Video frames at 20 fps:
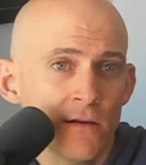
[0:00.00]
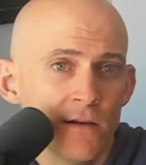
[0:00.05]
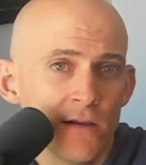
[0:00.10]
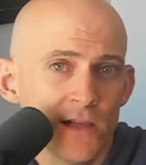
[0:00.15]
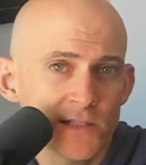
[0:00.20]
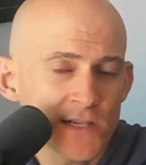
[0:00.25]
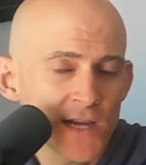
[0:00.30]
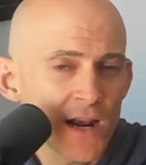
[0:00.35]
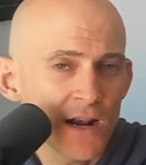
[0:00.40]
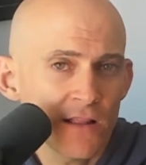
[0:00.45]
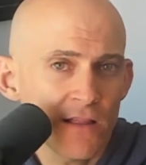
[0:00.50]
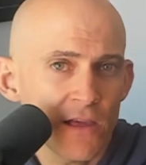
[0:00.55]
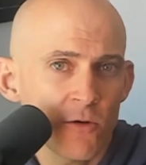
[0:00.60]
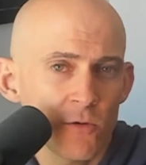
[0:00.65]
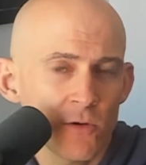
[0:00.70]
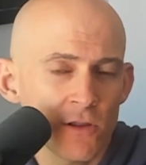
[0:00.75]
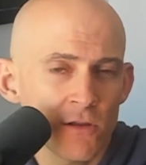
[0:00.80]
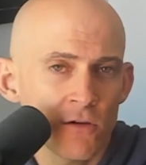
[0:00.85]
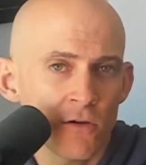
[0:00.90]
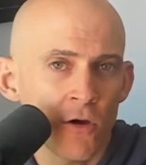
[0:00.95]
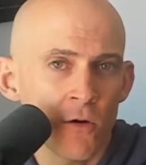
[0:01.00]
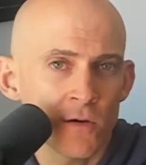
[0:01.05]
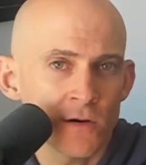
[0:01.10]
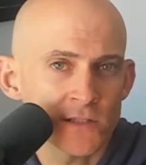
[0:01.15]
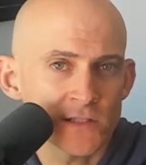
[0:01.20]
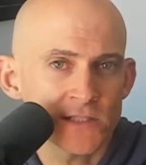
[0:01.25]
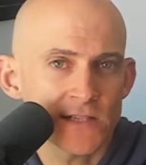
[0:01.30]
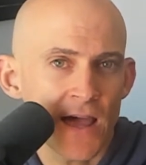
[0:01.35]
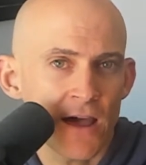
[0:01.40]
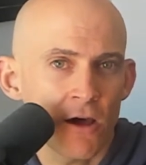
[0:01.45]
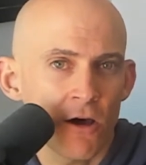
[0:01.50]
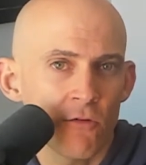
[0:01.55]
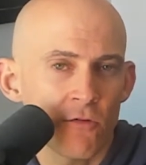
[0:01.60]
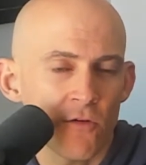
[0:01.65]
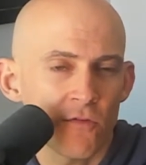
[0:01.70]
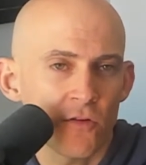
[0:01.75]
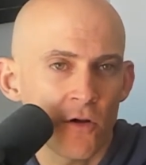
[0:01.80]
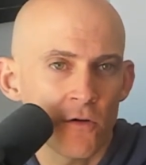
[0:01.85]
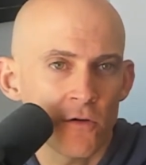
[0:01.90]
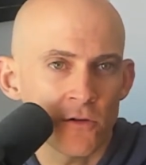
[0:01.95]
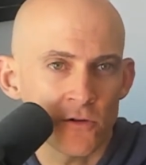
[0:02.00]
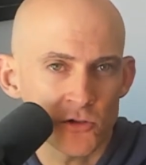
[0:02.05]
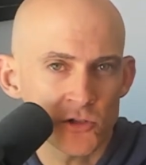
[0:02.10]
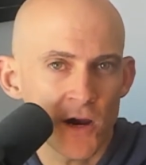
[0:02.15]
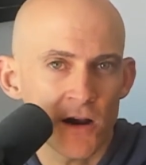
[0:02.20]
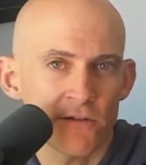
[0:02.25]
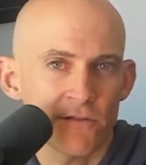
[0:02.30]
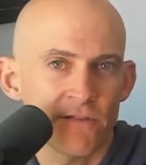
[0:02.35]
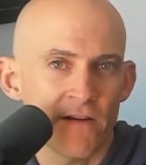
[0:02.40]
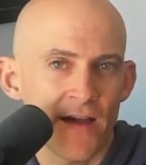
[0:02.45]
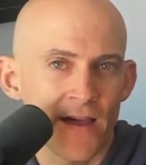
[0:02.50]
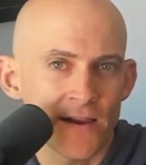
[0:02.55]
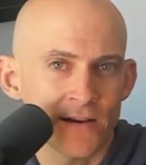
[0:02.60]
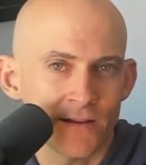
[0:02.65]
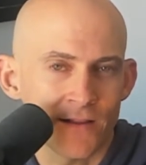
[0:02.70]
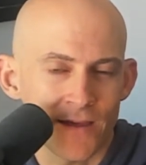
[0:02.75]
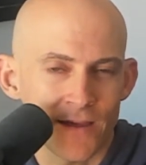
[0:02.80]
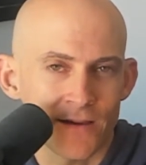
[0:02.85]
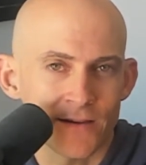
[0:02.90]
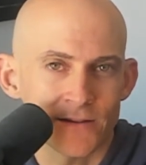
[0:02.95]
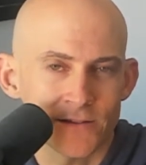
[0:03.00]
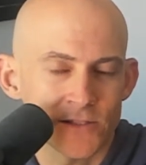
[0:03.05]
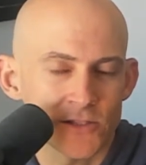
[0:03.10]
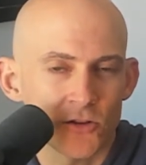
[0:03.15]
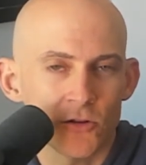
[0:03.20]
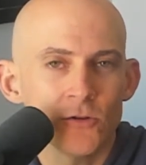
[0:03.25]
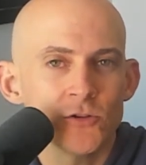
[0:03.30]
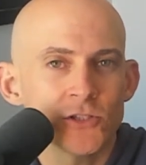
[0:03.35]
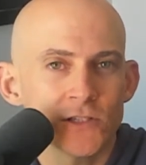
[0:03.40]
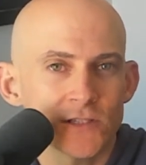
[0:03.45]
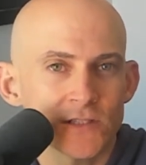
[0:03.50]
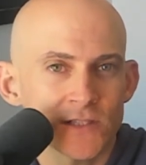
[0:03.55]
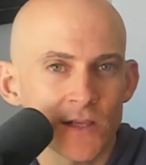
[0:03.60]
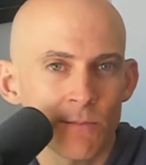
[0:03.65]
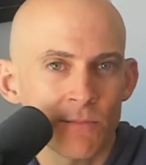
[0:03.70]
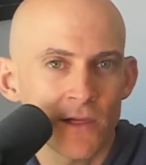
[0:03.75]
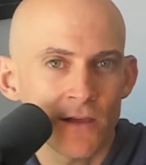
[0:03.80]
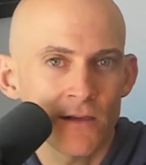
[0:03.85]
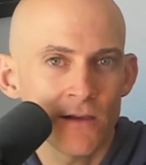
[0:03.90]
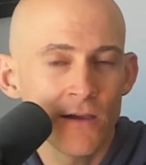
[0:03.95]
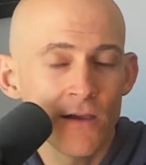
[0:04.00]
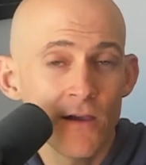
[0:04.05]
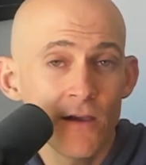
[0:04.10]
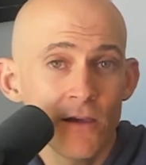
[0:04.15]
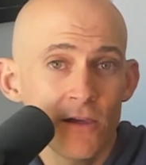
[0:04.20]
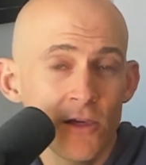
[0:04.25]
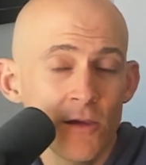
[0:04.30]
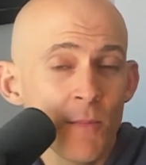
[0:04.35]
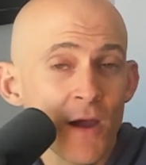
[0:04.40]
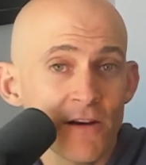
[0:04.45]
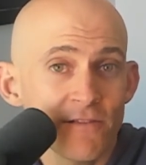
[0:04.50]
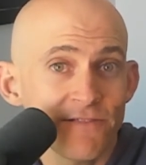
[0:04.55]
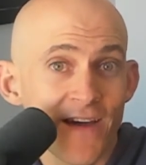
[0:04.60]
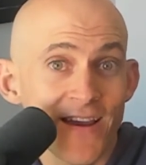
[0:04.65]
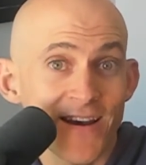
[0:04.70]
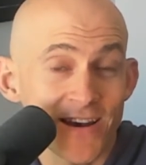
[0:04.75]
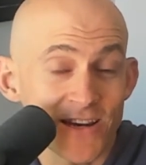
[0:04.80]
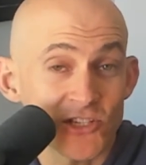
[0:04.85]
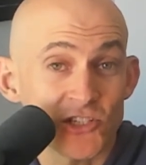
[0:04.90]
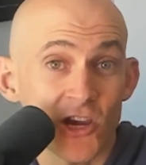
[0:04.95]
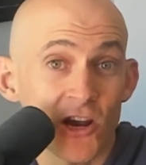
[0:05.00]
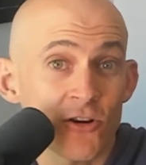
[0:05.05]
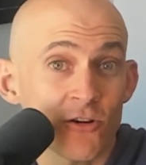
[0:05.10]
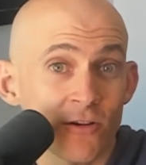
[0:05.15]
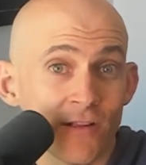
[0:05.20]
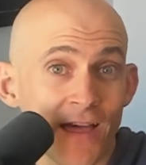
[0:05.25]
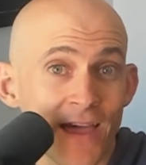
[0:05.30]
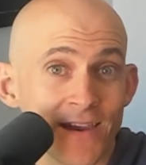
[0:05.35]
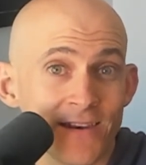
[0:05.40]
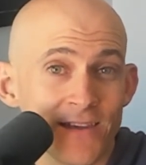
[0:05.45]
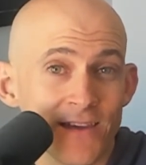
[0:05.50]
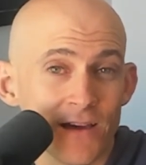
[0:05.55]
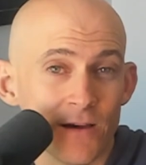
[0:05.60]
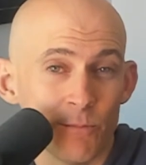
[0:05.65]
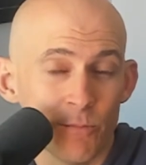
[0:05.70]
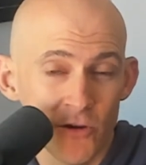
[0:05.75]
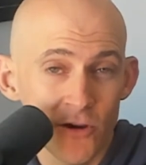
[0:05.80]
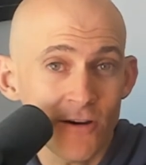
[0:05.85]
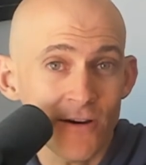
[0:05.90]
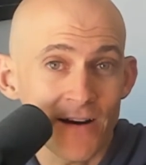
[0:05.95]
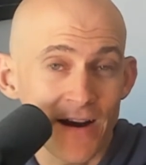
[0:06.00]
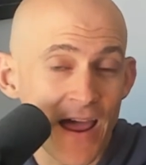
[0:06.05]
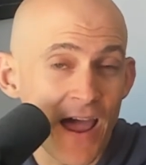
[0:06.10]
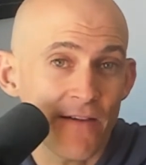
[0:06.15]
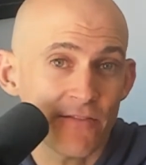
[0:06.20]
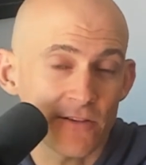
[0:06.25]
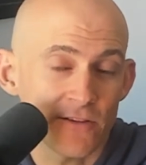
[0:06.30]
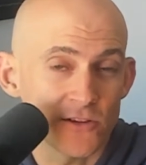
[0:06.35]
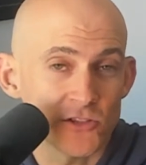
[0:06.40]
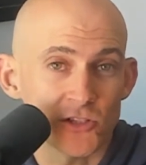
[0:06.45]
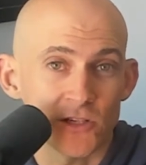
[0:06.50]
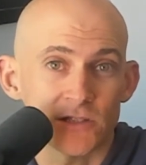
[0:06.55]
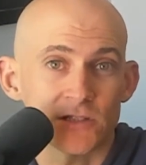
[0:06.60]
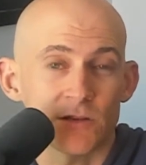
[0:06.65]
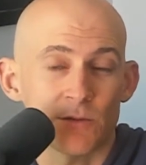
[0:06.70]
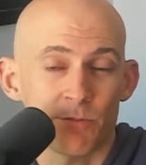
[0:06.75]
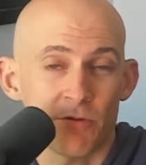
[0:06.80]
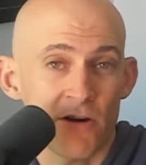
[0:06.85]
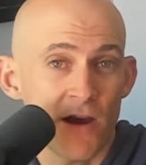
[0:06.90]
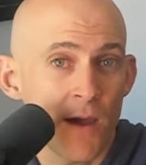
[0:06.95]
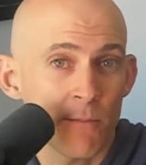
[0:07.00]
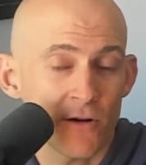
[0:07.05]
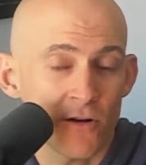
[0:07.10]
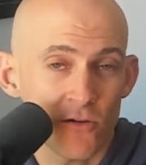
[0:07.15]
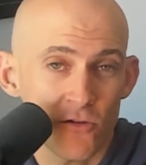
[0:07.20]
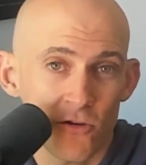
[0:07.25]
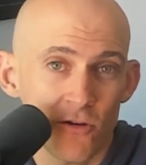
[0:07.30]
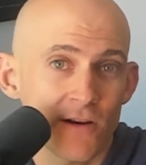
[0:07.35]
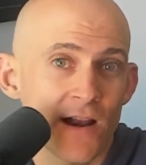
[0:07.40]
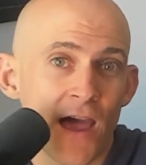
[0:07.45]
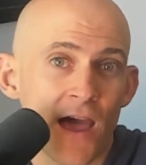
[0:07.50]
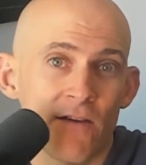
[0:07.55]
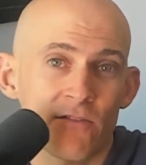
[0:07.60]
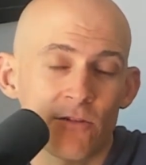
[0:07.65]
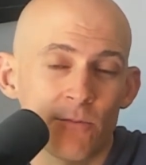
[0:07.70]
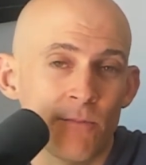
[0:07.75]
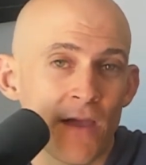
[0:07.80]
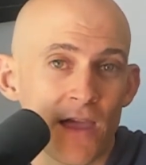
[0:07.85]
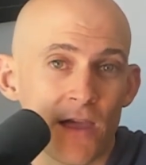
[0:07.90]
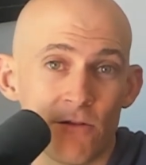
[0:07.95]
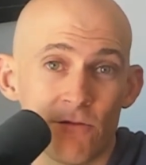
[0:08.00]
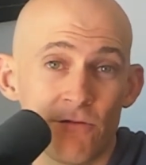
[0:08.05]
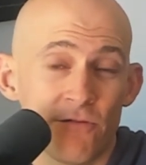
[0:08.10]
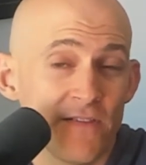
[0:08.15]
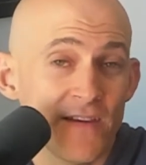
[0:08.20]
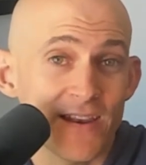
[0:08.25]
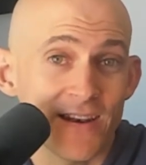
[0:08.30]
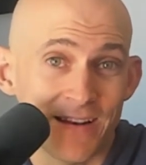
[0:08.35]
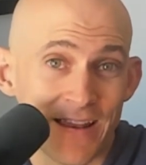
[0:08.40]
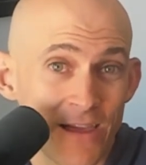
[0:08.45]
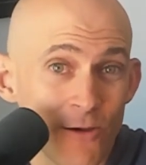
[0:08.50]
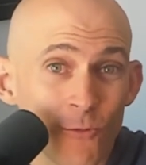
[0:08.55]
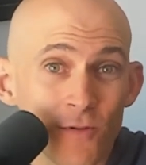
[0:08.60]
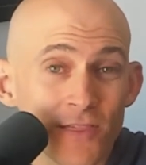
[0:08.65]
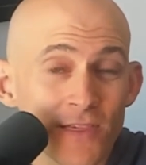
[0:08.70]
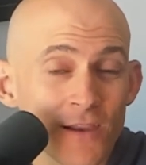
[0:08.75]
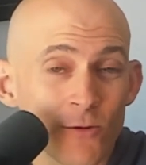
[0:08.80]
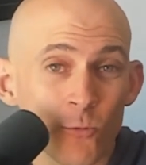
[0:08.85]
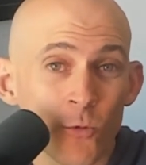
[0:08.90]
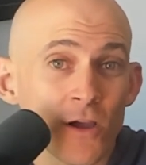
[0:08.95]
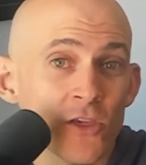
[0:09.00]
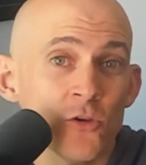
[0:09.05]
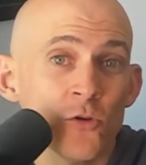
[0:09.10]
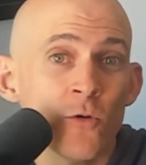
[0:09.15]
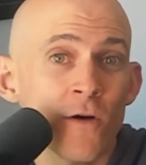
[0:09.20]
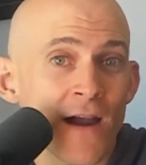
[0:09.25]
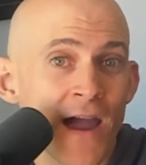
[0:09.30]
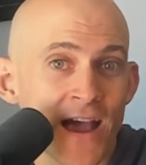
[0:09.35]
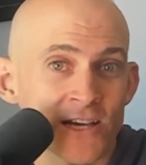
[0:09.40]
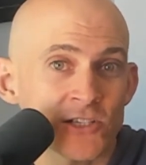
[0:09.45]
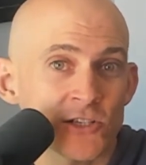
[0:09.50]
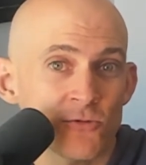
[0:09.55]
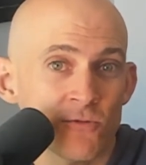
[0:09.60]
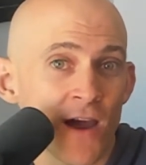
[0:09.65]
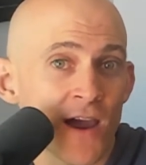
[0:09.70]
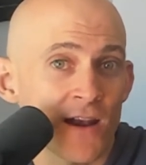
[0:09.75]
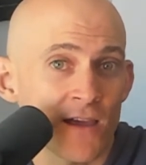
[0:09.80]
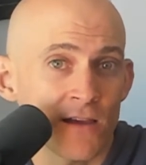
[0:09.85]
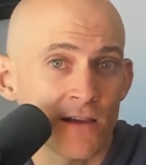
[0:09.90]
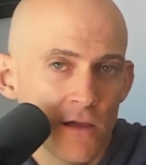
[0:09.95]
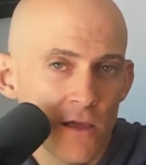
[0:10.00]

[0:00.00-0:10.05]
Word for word: It's kind of like when you go into Stack Overflow and you're trying to find like a solution to something, you might find a general idea, but you're gonna have to adjust the parameters, you're gonna have to make it fit like within what you are actually writing.